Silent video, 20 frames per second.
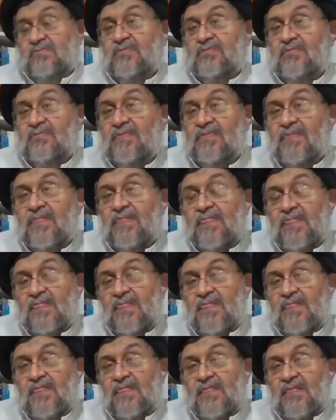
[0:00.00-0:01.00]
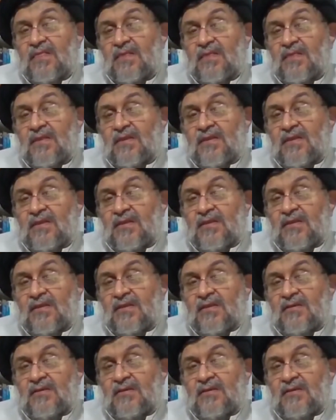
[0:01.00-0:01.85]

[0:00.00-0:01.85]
No one is speaking in this clip.